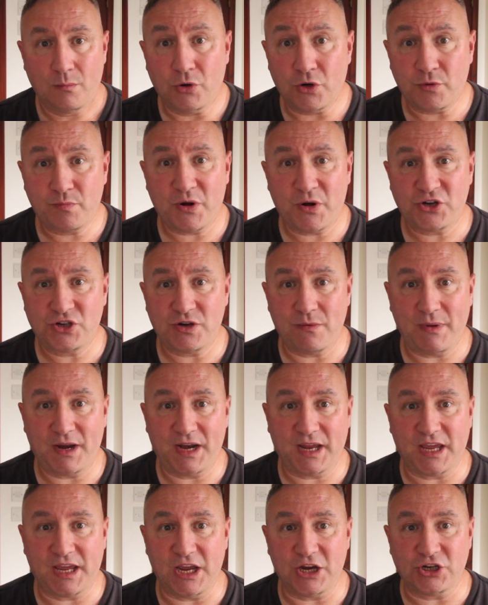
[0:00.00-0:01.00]
Blood pressure
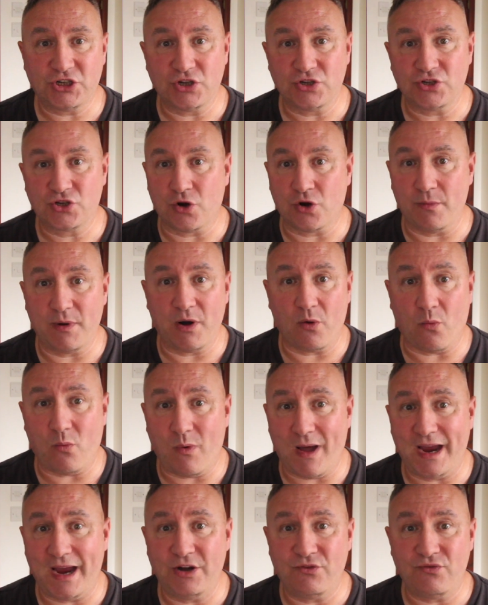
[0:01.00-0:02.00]
medications come in a
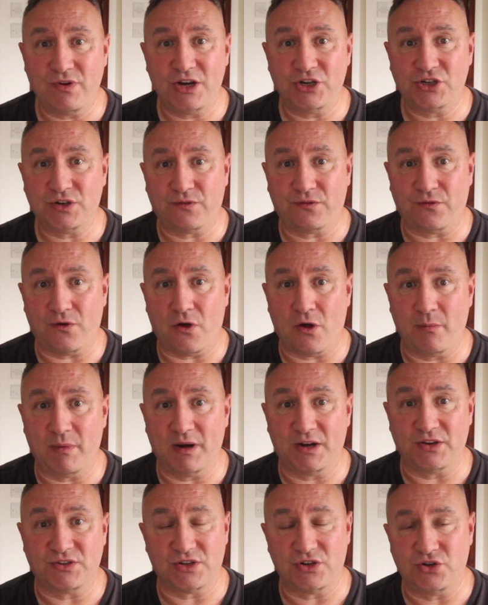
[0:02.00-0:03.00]
wide range of
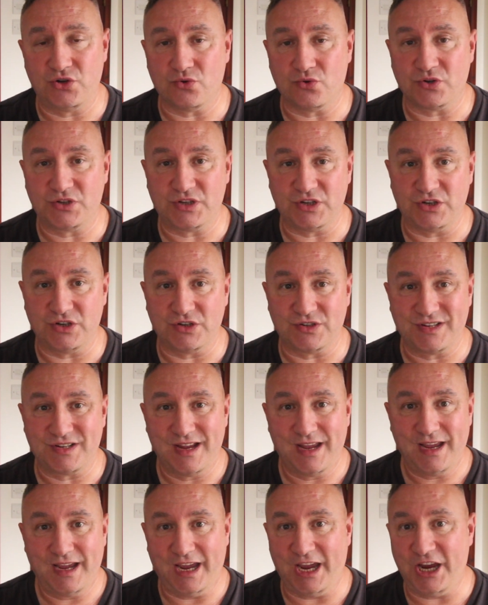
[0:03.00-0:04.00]
formulas and
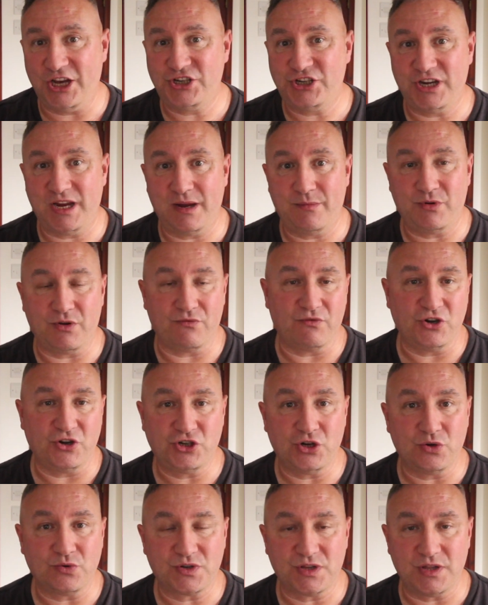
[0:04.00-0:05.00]
dosages, each aimed at
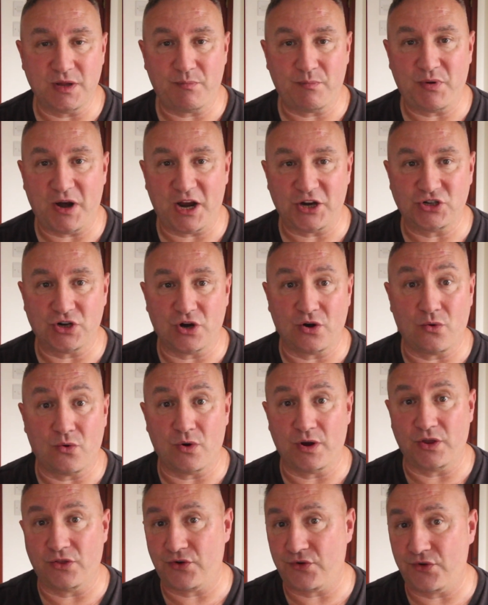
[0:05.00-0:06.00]
reducing the pressure
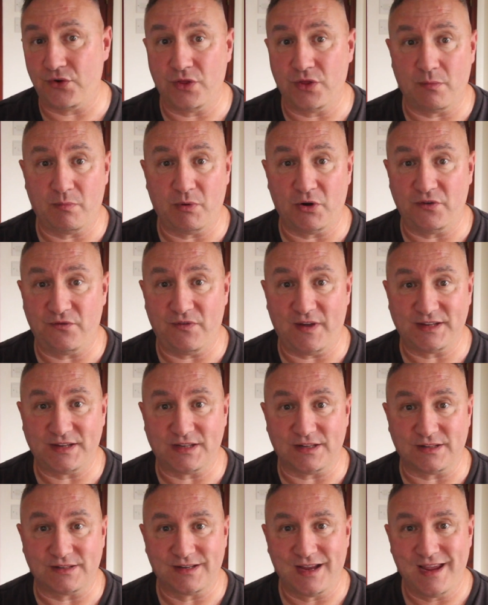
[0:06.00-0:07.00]
going through the blood
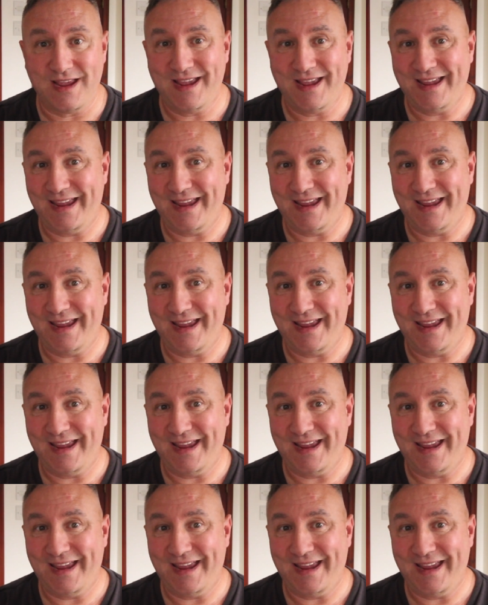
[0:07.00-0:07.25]
vessels,